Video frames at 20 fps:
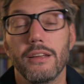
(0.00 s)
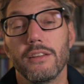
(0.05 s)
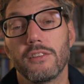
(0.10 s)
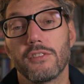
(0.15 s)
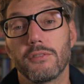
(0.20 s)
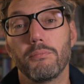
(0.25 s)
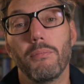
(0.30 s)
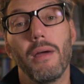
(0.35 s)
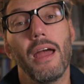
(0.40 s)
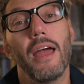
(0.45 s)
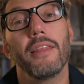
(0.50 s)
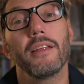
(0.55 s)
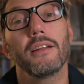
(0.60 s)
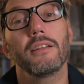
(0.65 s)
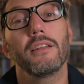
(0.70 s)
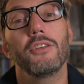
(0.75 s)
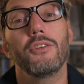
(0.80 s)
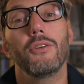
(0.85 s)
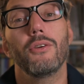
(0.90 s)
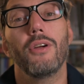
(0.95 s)
It's better
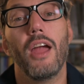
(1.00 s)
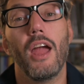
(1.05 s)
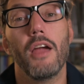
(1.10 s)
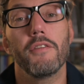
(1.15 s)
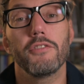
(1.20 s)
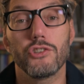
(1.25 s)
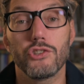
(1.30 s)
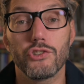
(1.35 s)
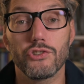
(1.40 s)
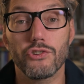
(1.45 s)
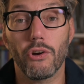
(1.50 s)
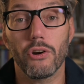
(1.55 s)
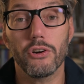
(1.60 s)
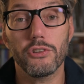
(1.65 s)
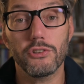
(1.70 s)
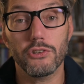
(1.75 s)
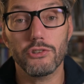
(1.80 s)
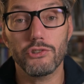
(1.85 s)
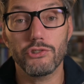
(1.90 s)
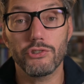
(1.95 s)
that you have a
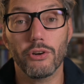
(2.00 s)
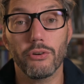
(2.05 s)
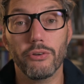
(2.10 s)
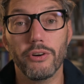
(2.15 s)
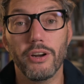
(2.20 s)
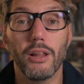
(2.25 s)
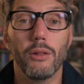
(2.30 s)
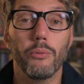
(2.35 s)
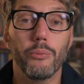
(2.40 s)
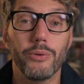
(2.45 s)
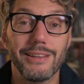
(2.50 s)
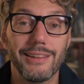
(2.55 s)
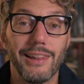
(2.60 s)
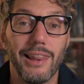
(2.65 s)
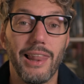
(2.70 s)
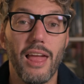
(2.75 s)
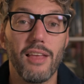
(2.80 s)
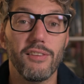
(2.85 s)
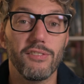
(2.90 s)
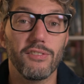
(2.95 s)
shorter showreel with
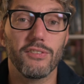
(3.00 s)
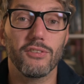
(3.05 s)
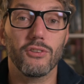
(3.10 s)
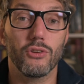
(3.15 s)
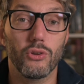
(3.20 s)
less